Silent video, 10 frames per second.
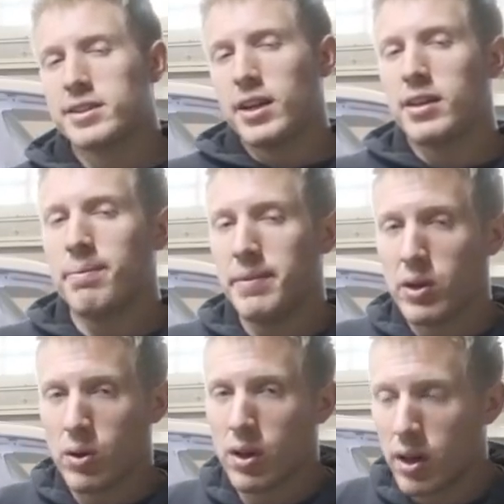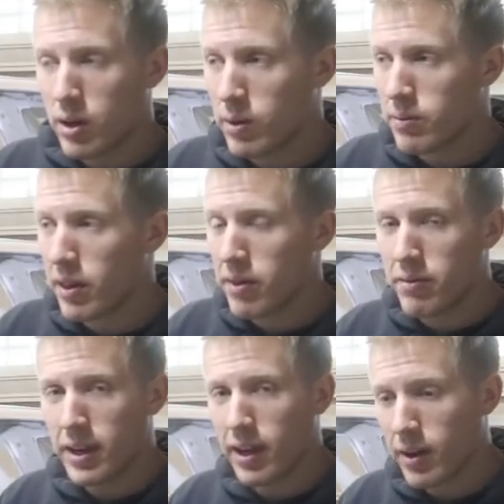of said in the middle of the
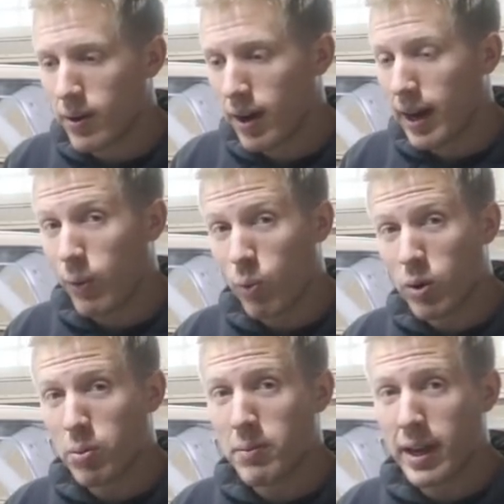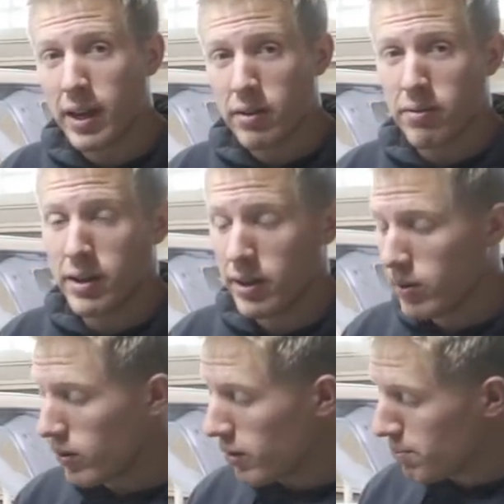video, I will be making a
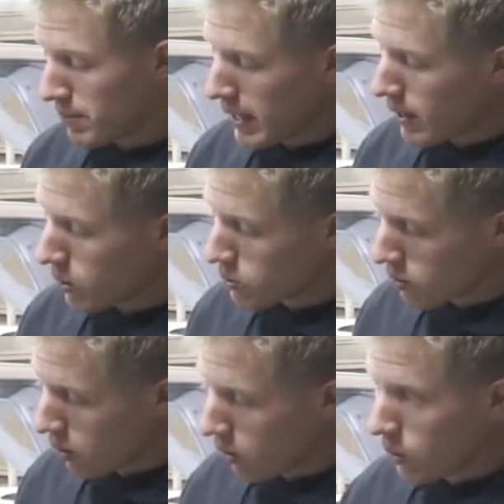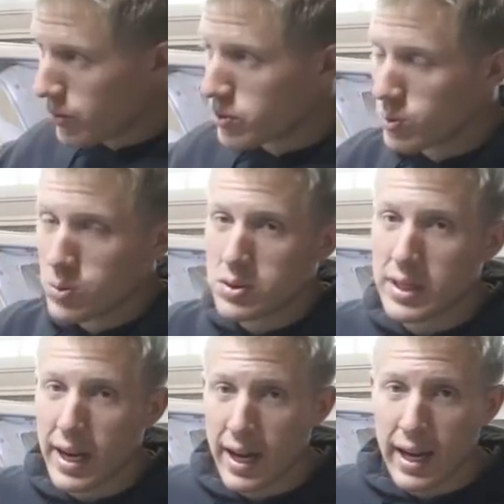video about all the tools
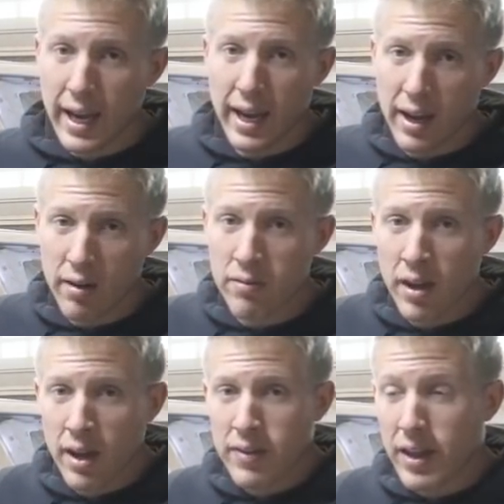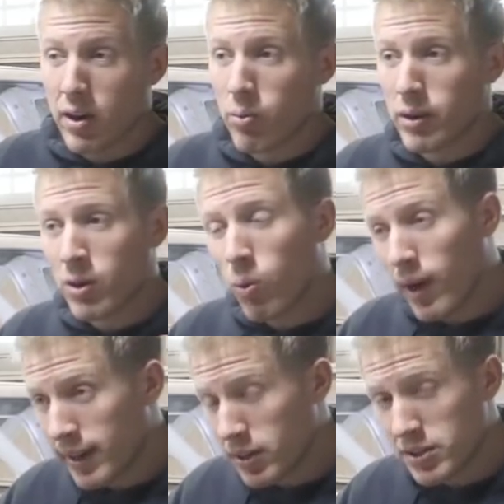that I have that are
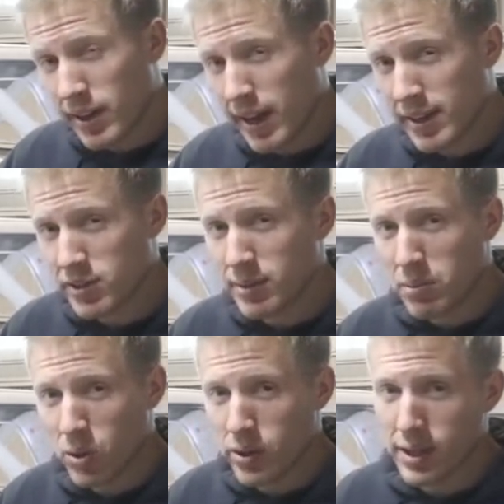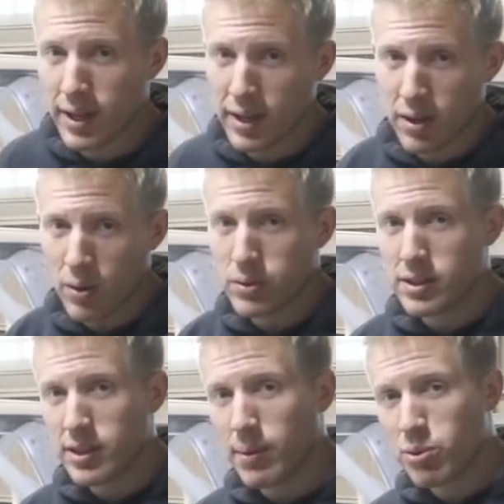required to actually build it, kind of go
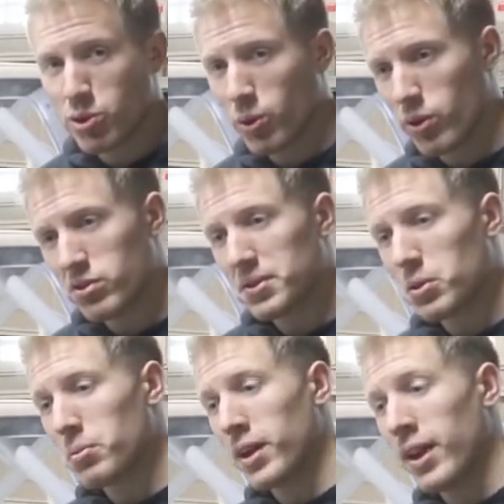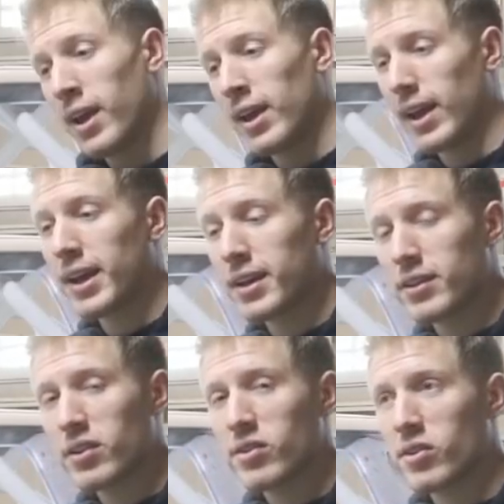into depth, show those a little bit,
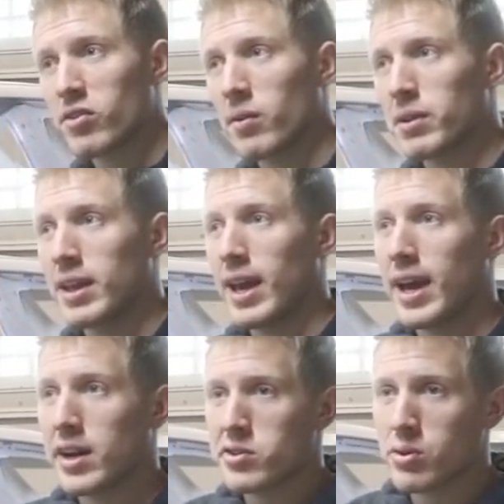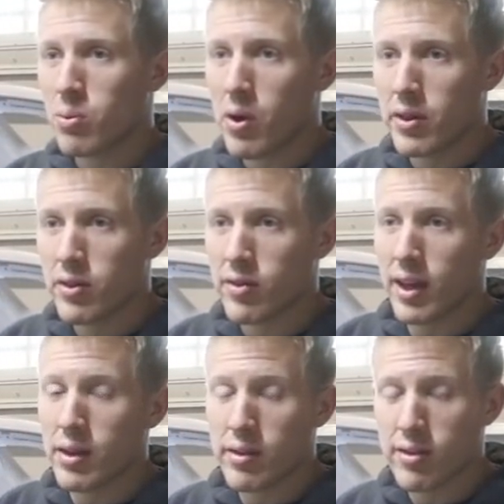and some of the extra ones
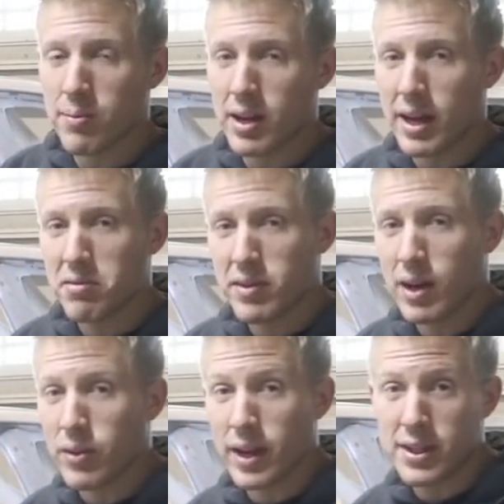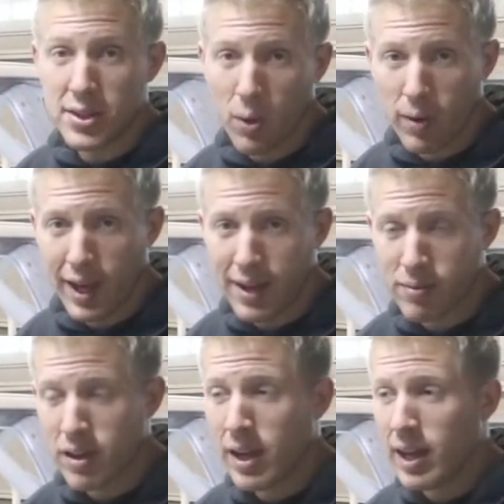and some that I found that I don't
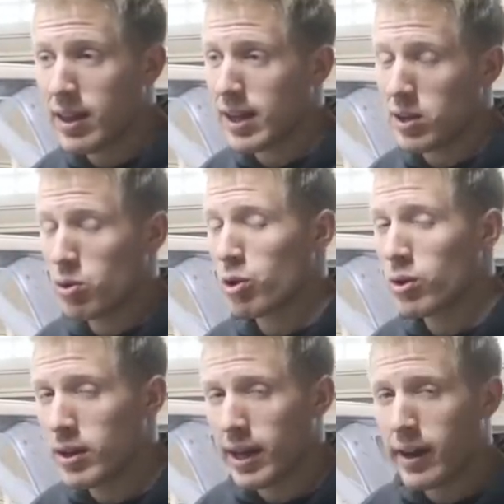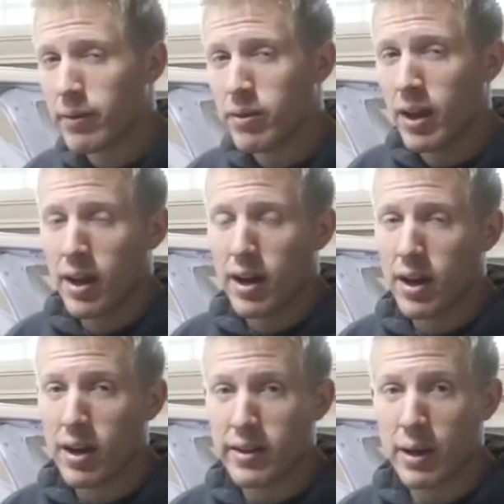have that you could have
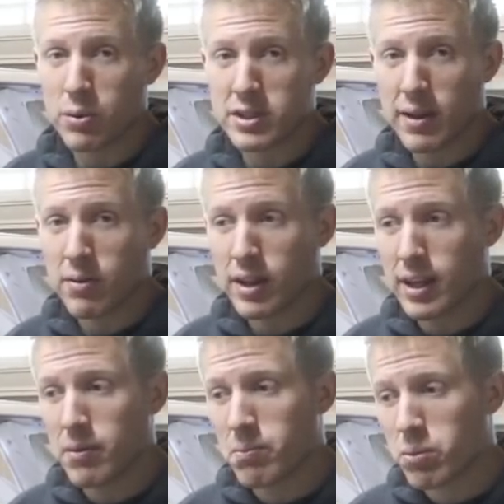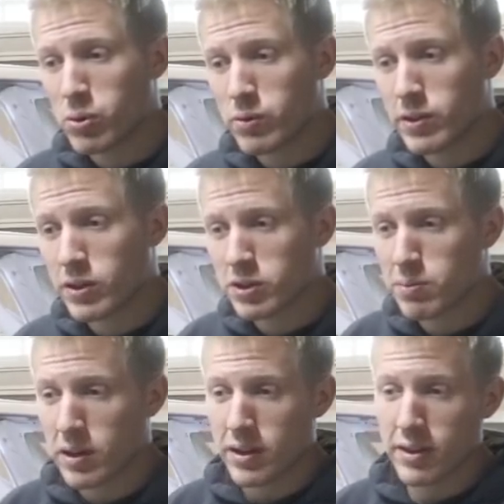that would definitely improve your
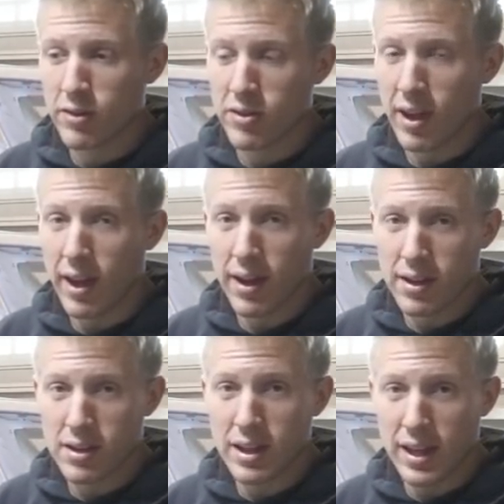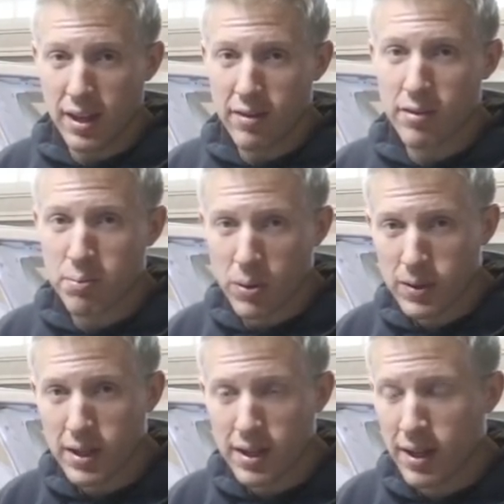experience and the ease of
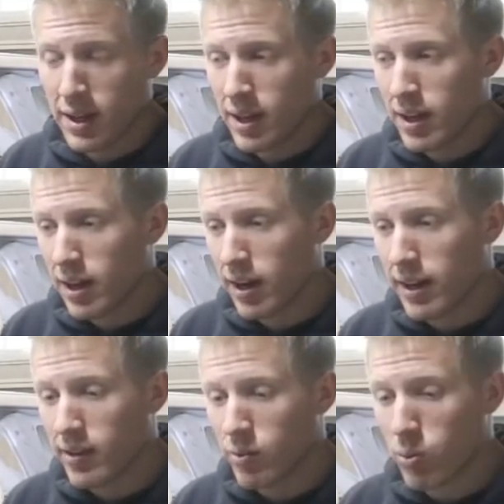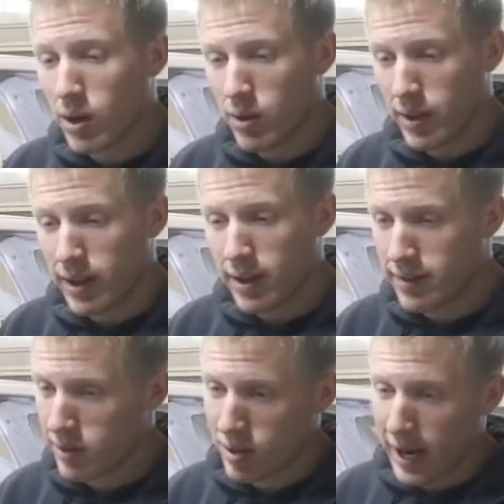building it, as well
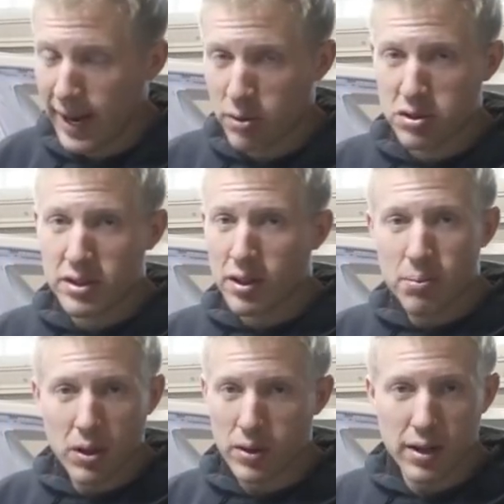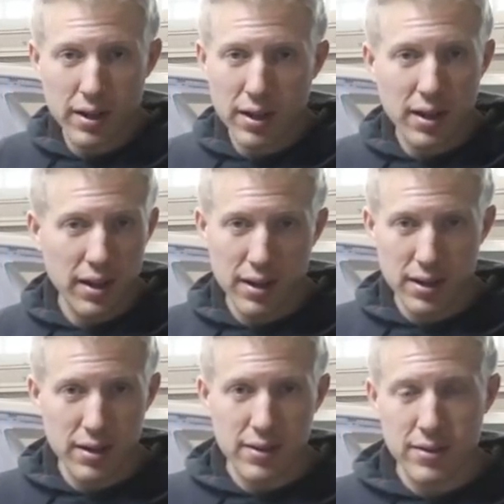as your accuracy of building it
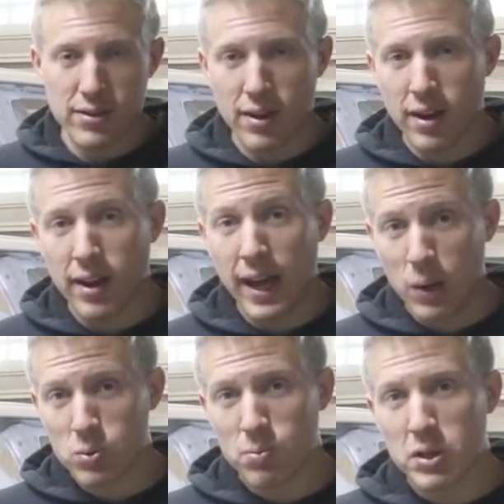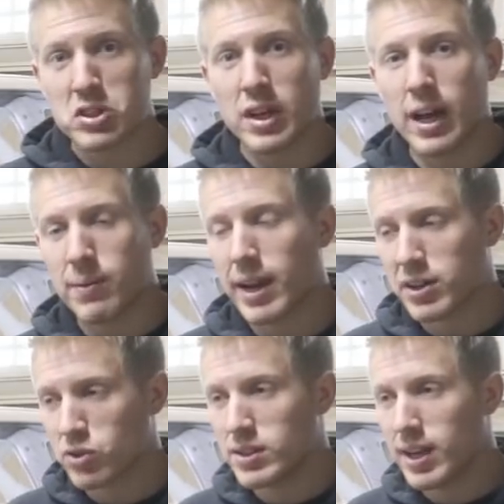and how much time it
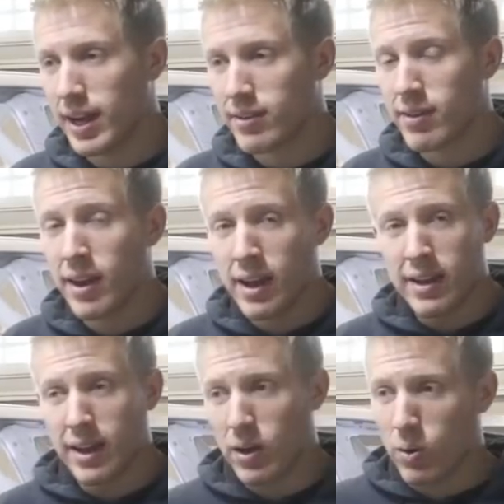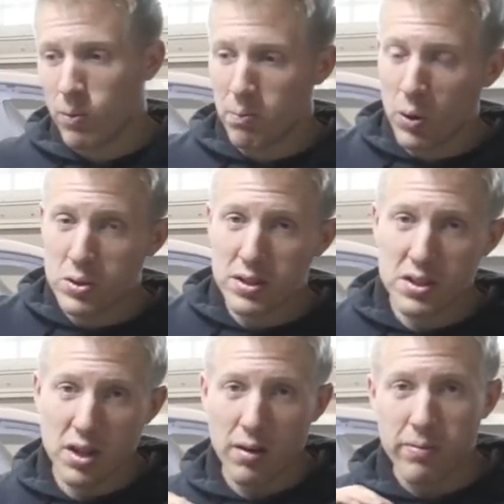actually takes. Now, most of the
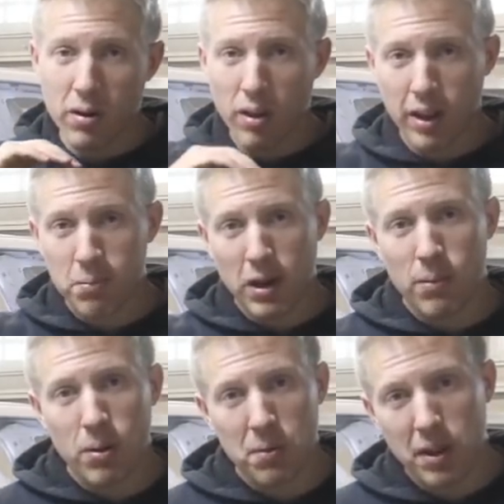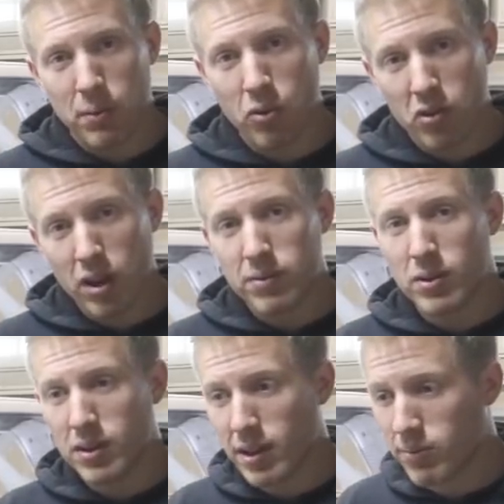stuff are like bare bone level stuff. You
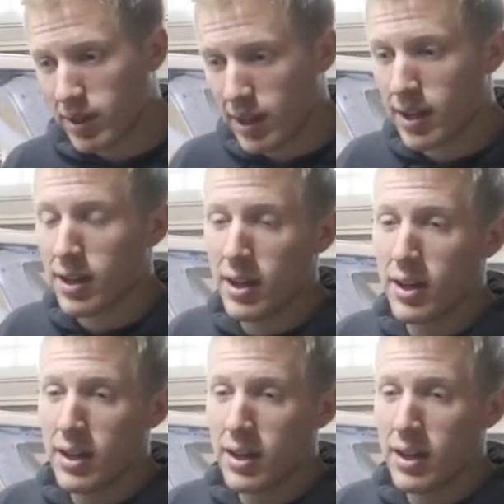can definitely get